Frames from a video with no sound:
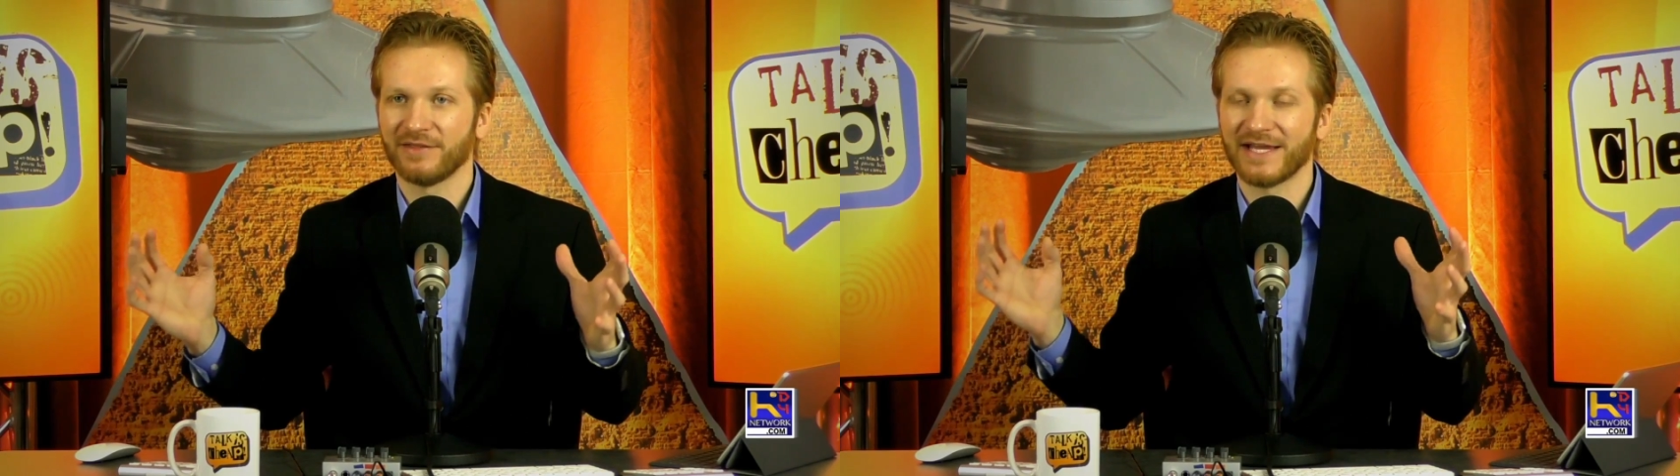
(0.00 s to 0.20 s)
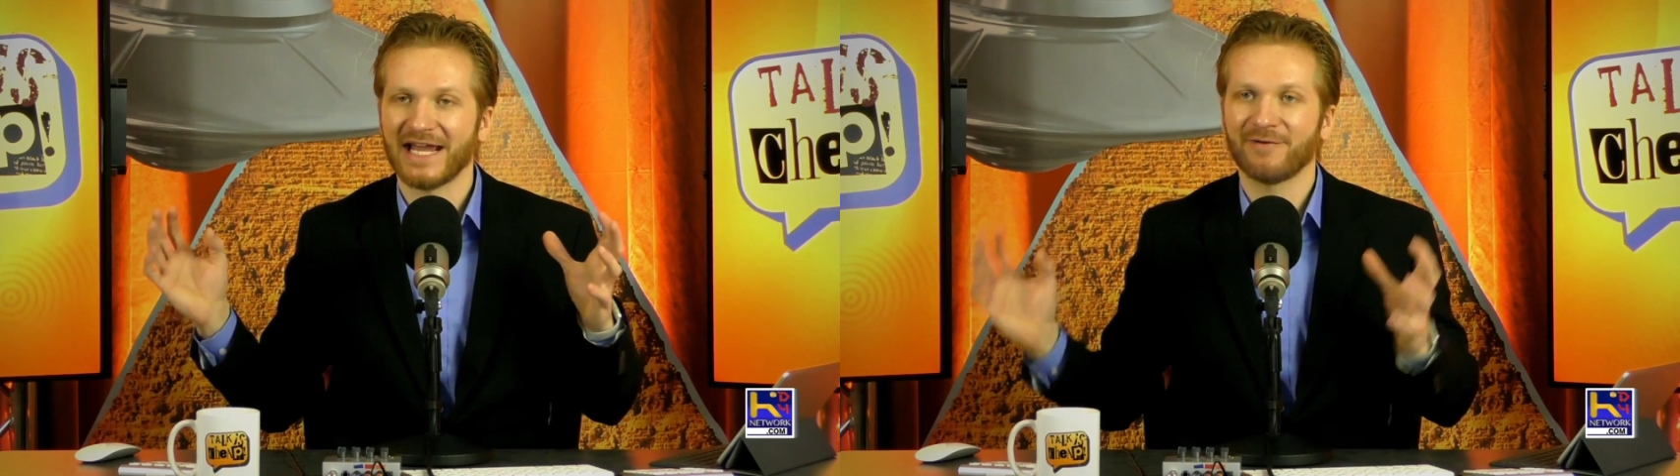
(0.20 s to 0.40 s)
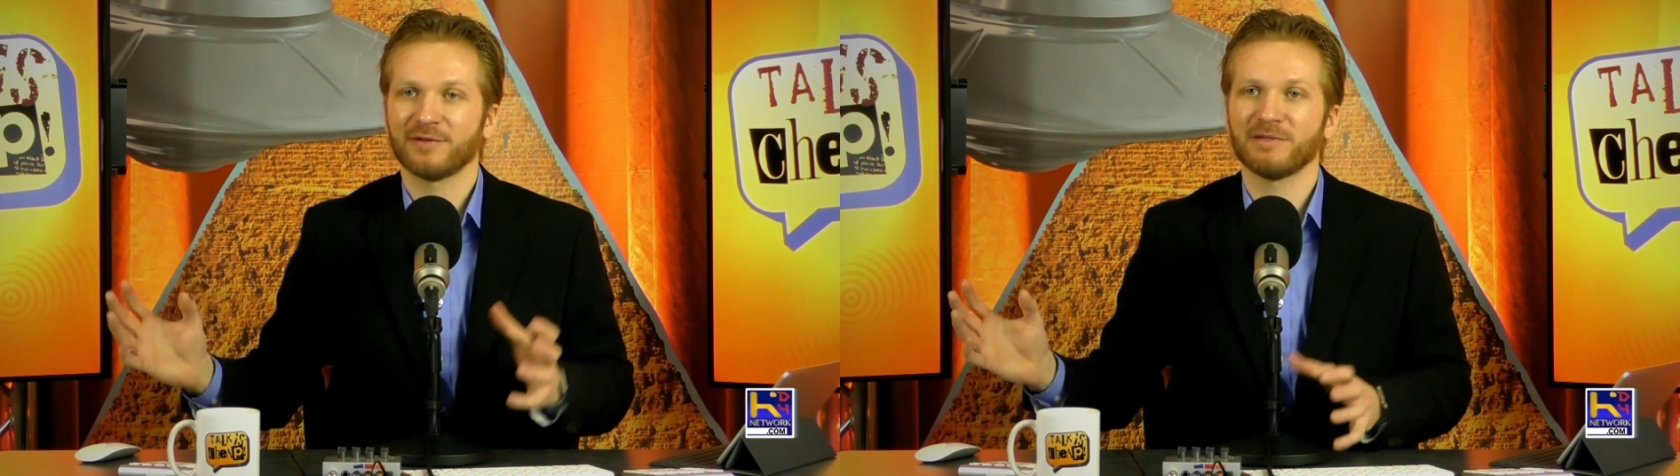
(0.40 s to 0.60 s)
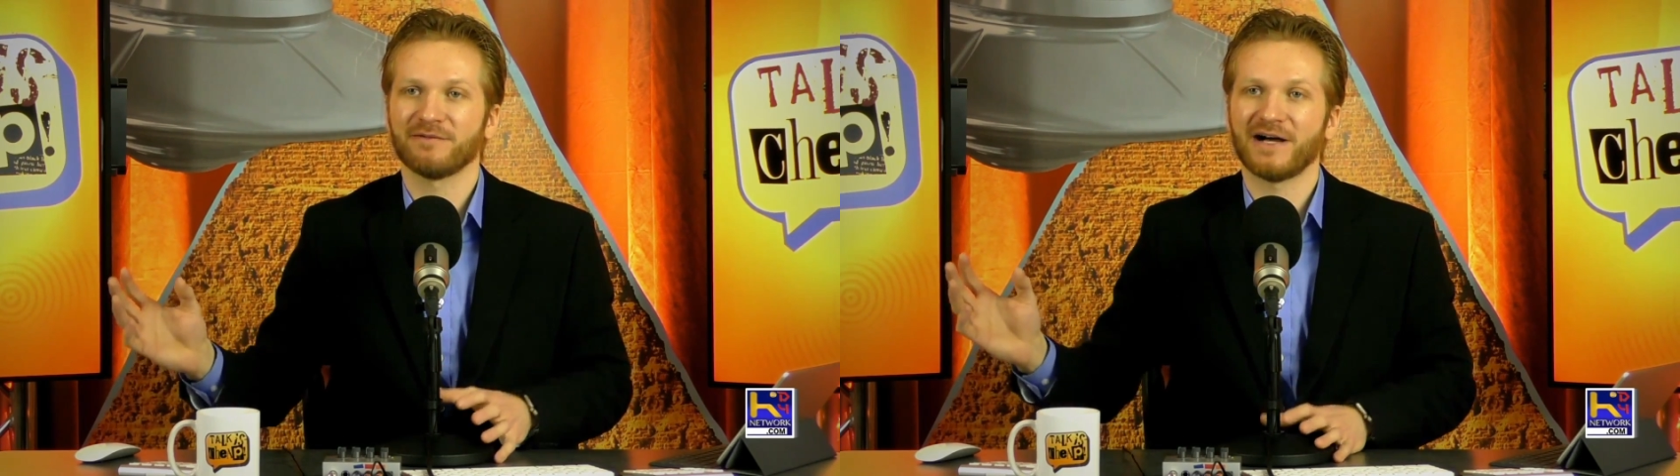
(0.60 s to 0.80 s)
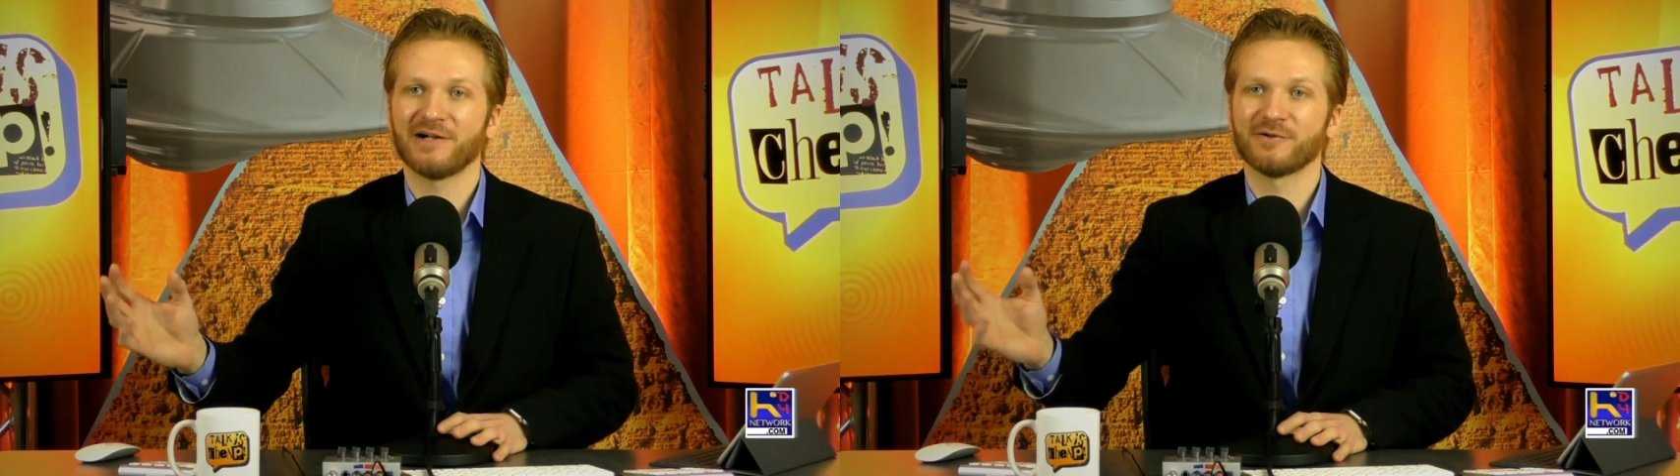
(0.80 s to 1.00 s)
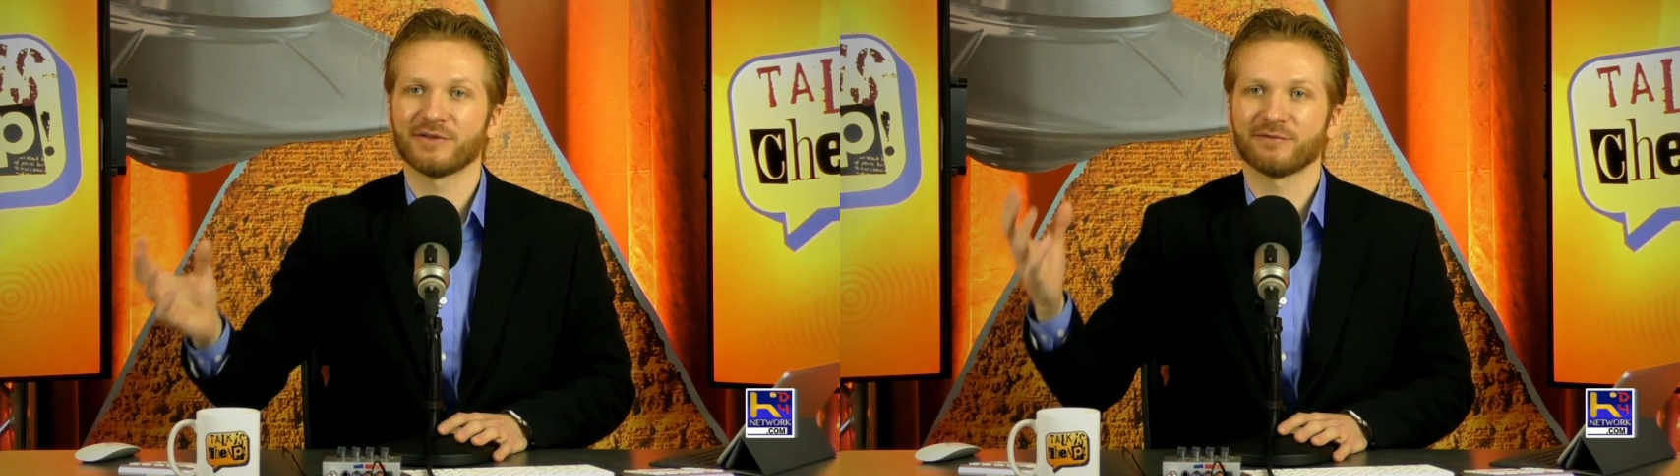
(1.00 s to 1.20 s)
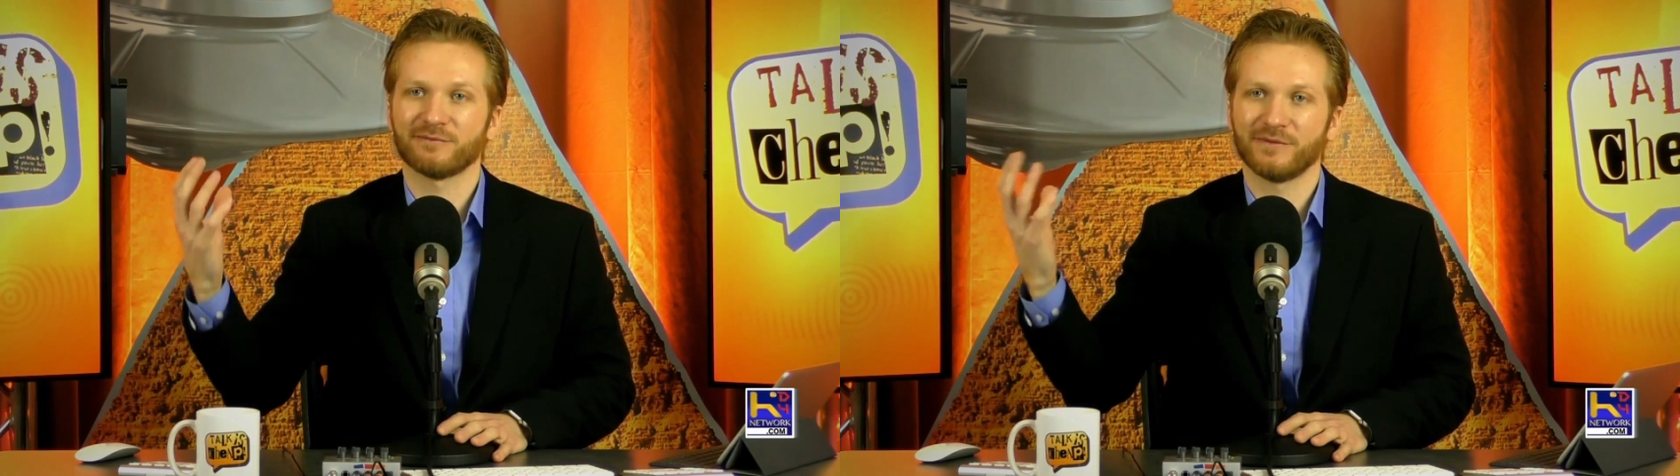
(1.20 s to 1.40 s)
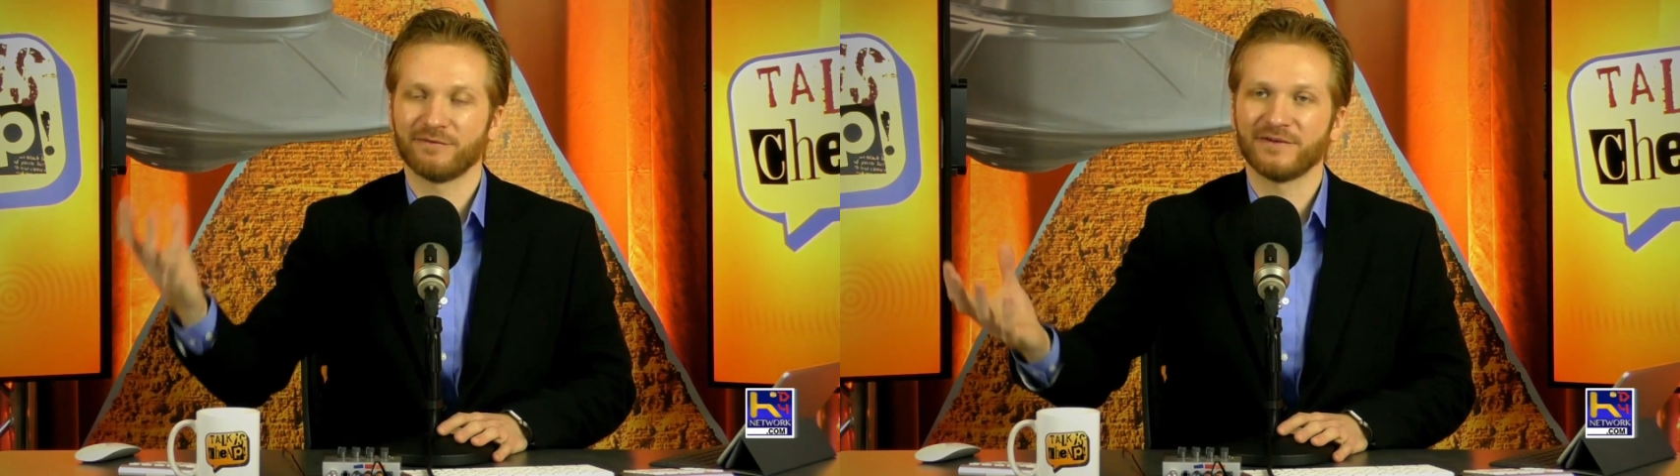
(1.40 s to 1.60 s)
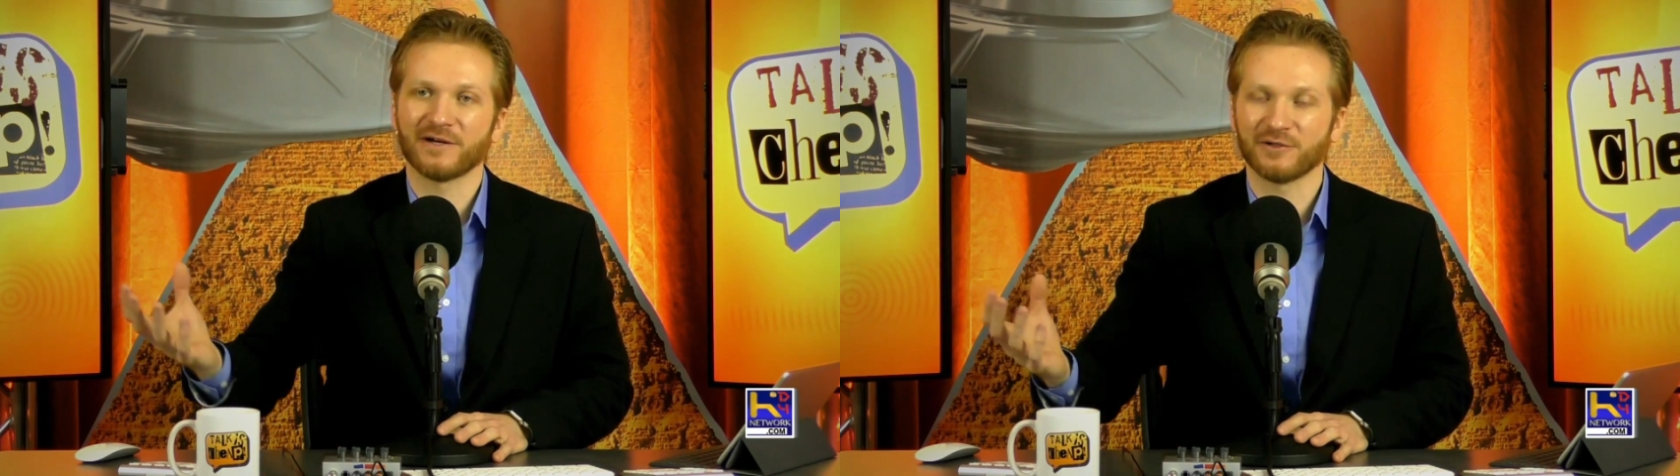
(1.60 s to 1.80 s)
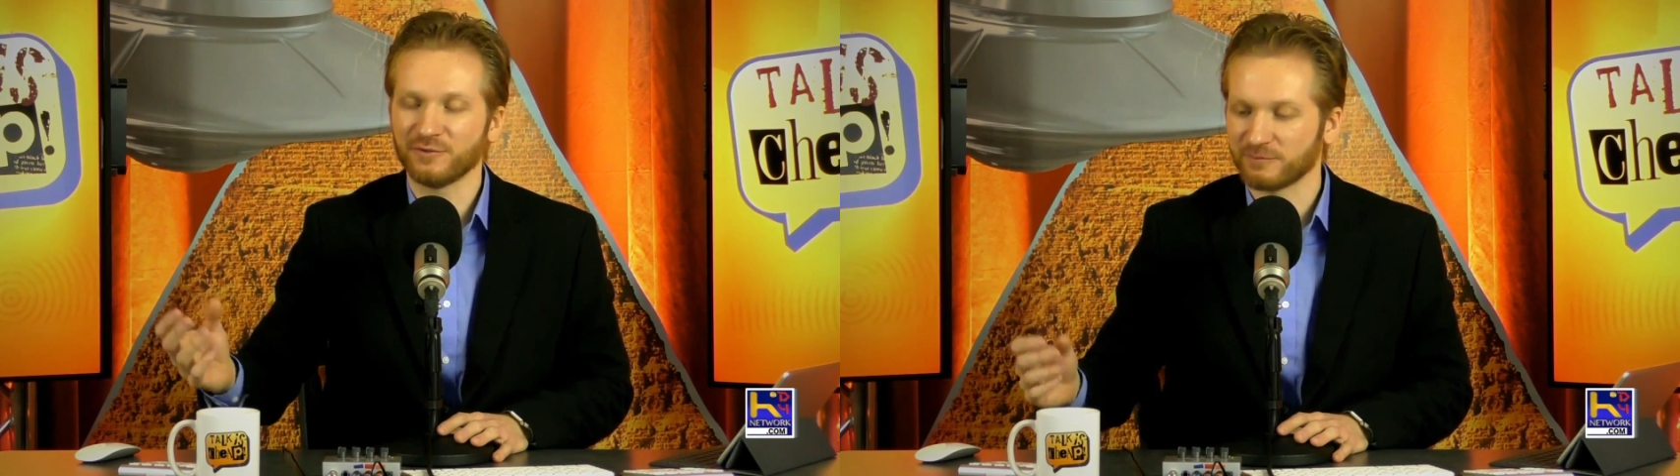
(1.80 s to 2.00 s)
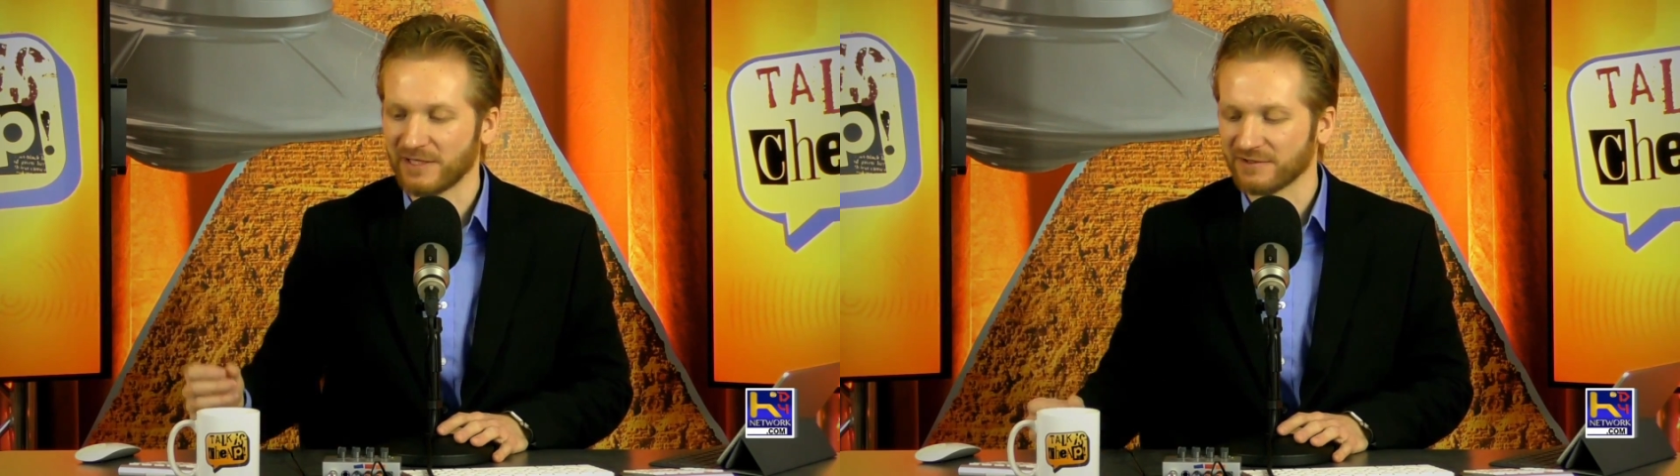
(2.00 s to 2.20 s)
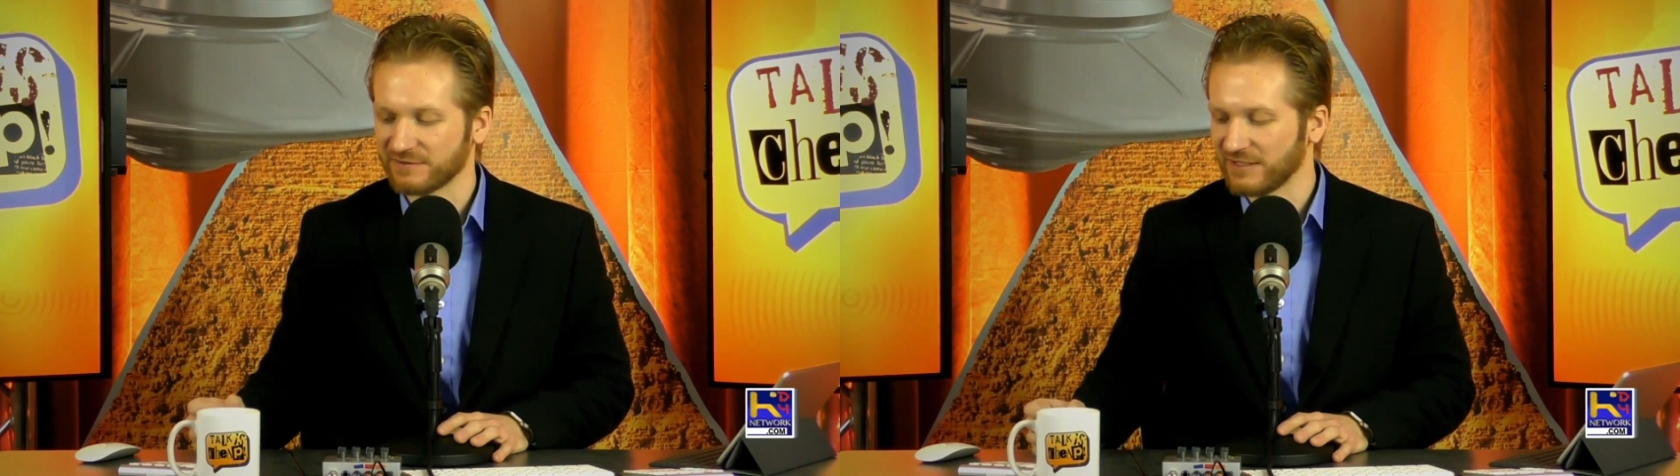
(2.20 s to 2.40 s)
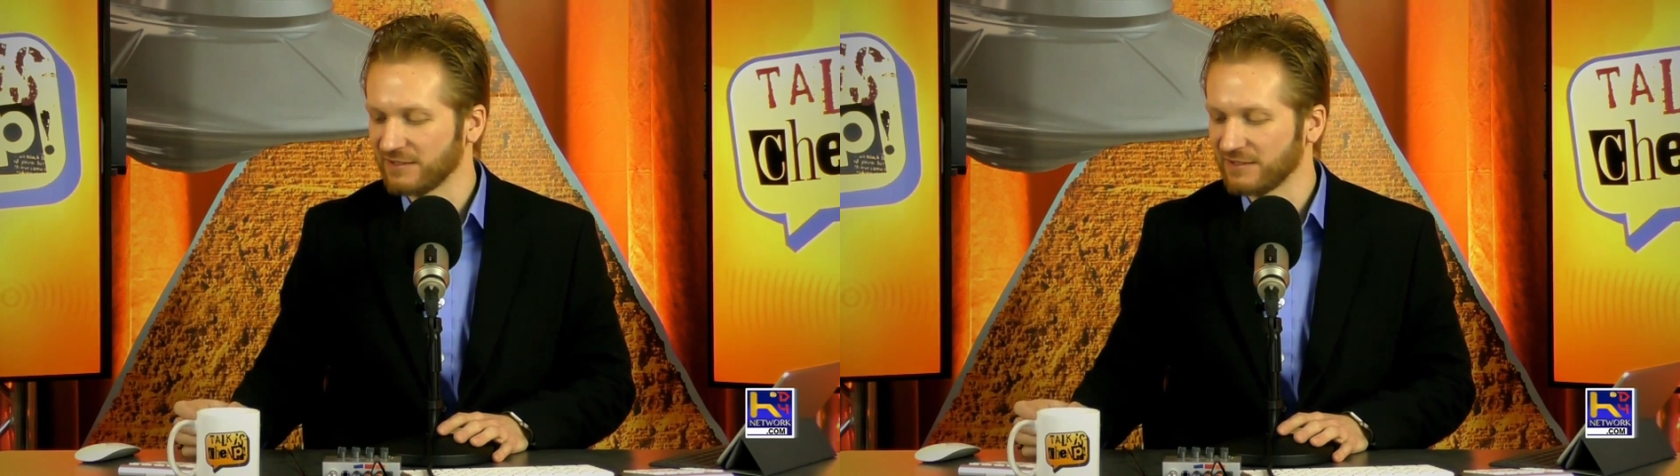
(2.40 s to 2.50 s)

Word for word: they have to be following the fair use policy,